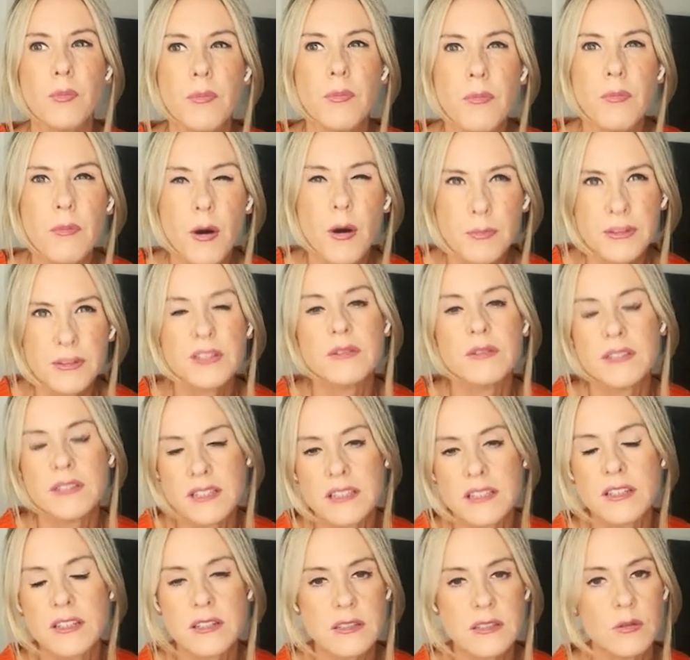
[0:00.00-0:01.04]
opportunities
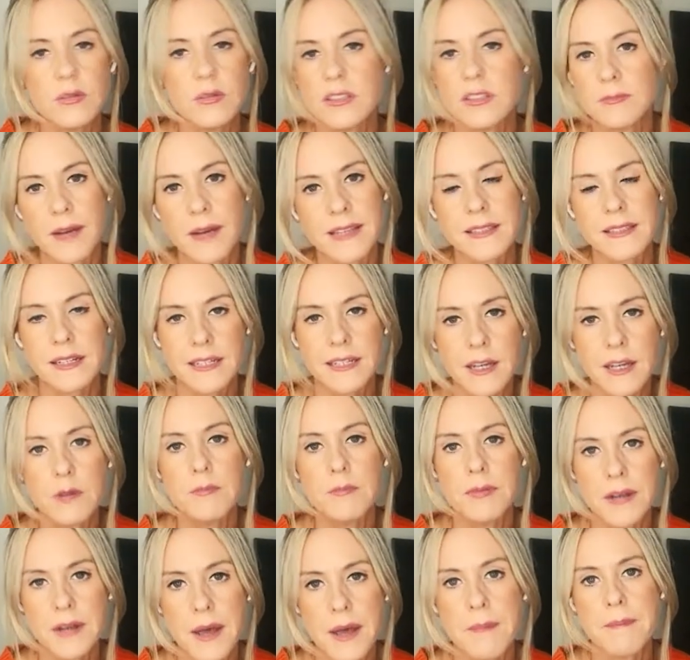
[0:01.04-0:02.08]
just automatically
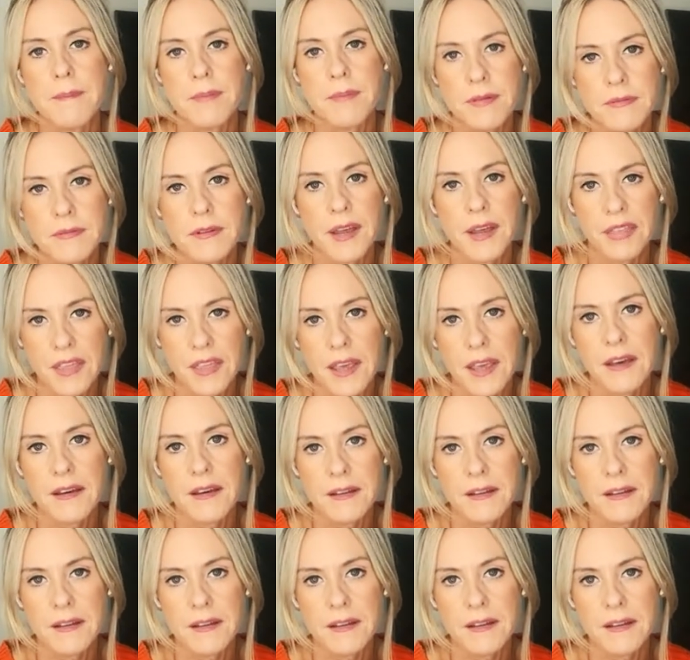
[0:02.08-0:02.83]
open up, I think.